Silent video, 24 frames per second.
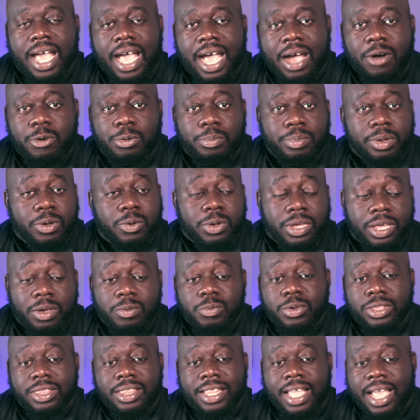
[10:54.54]
I would be okay
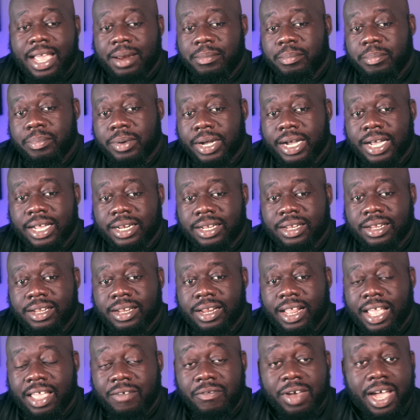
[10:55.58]
with that. But
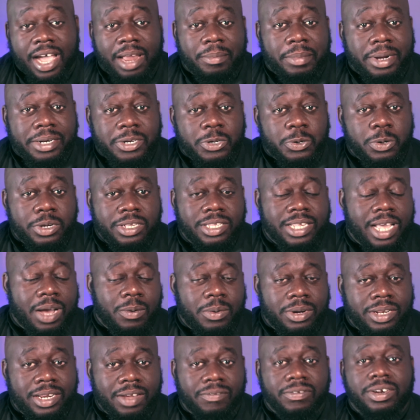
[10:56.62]
if I had my choice, I
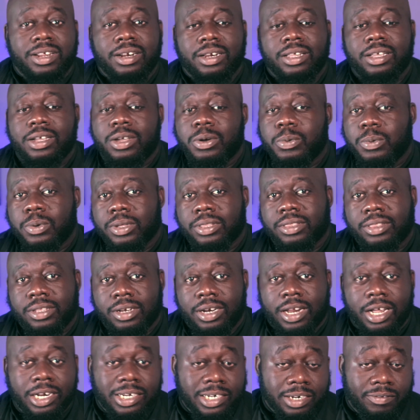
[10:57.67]
would definitely go with
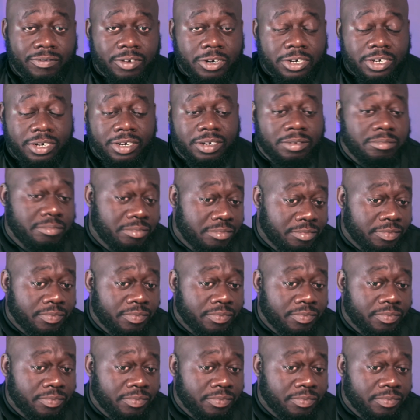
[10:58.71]
the Logic version.